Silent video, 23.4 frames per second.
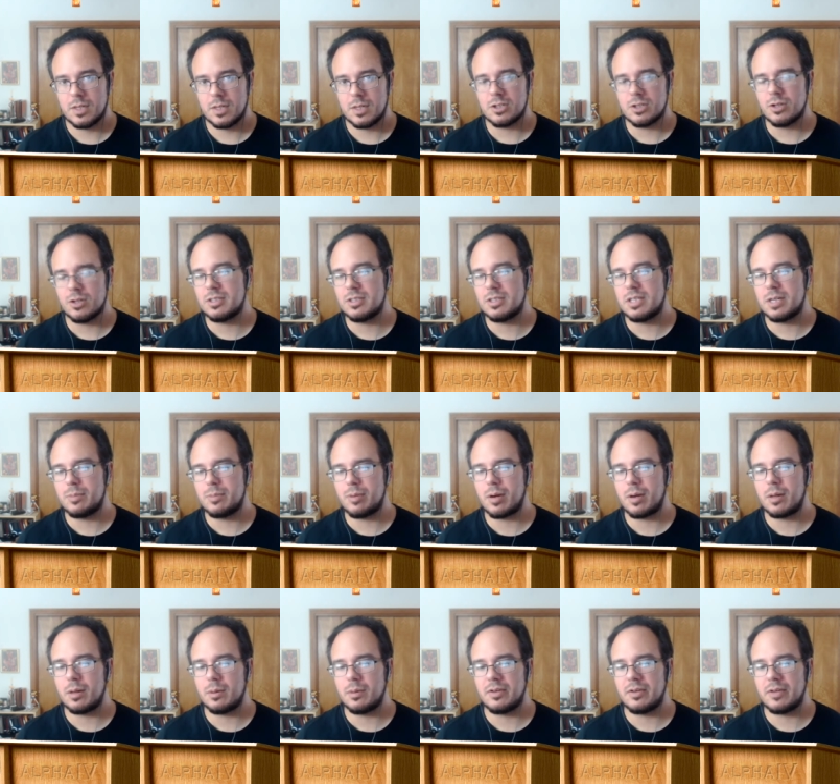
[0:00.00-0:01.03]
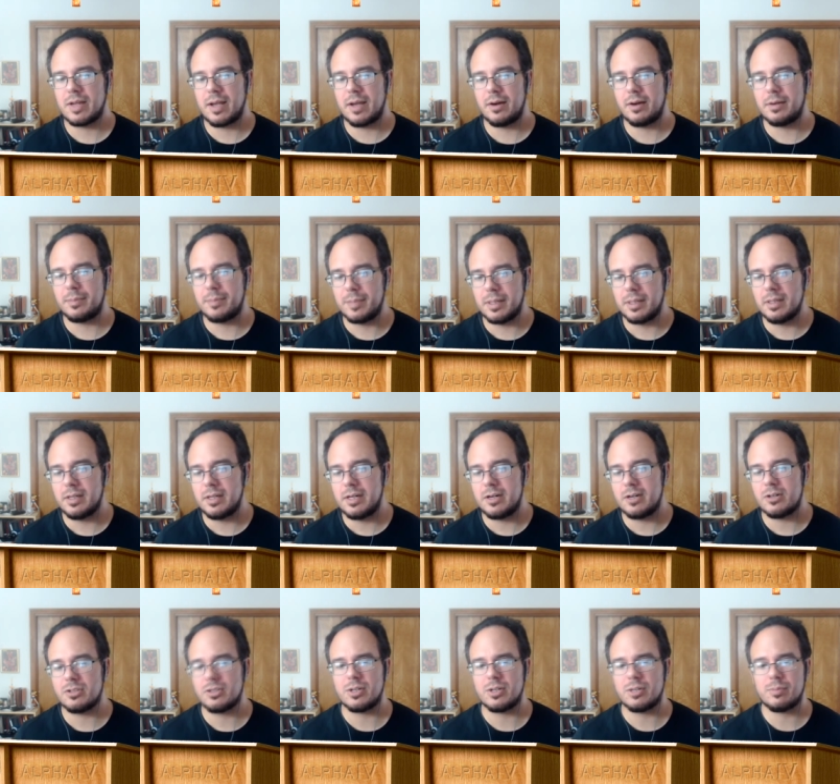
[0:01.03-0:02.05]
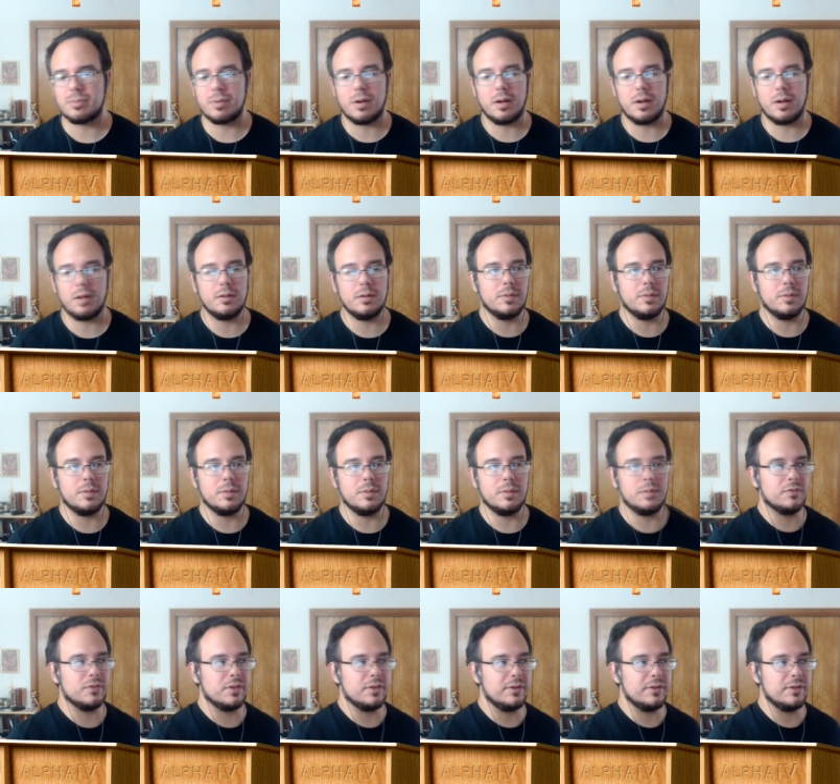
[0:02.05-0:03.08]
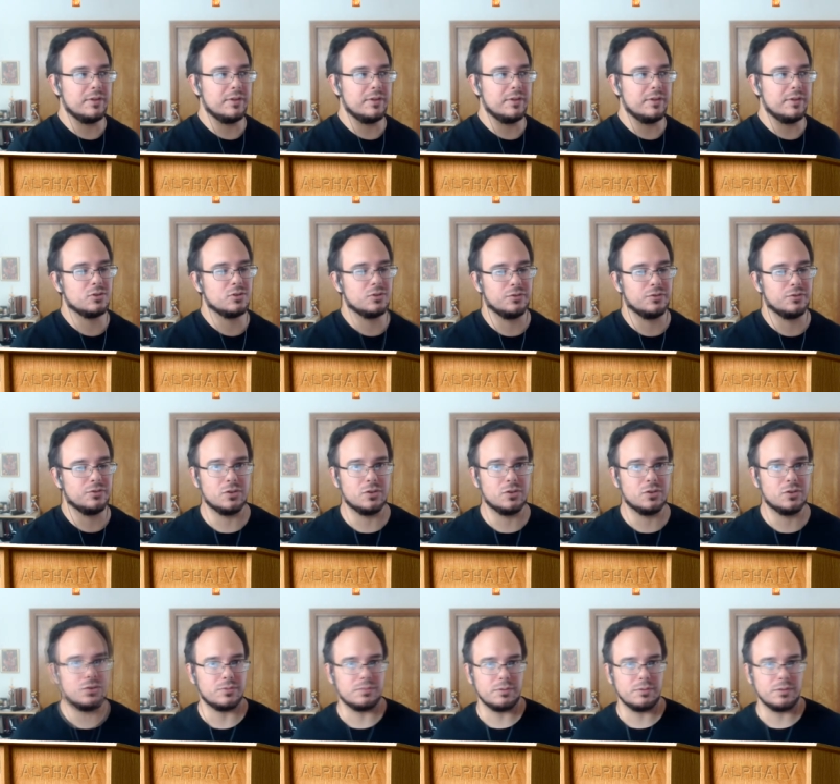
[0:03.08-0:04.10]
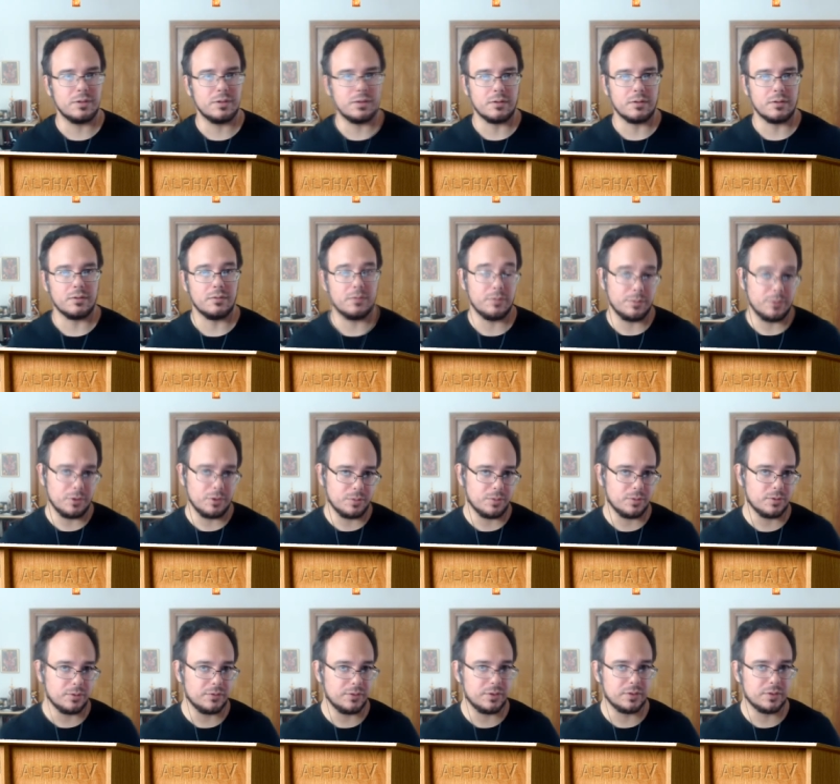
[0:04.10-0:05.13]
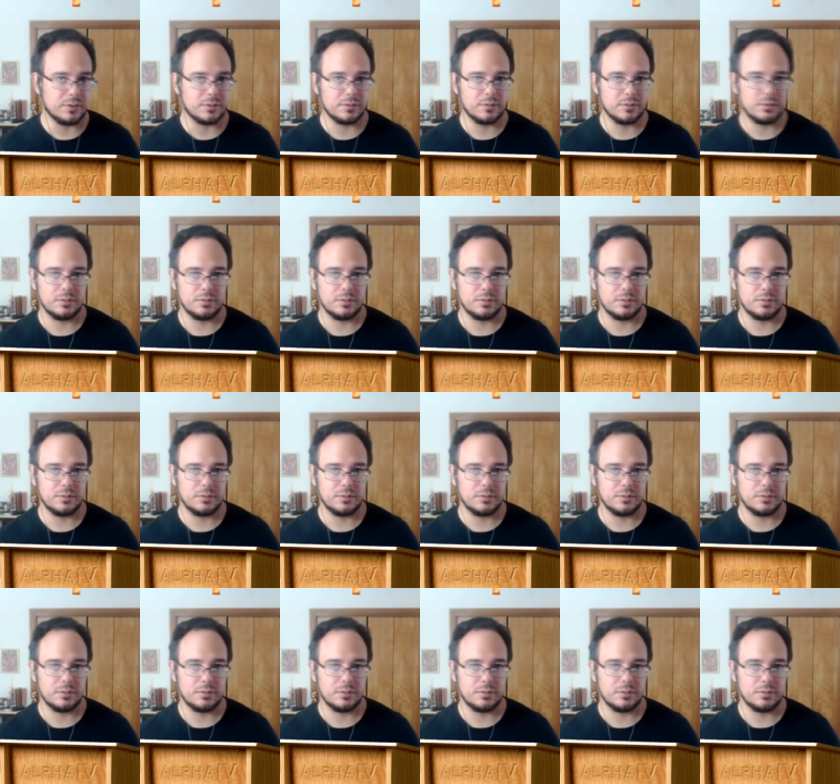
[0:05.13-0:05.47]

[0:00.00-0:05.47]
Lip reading: So is it a problem of accountability, or is it a problem of the financial future of Britain, from your point of view?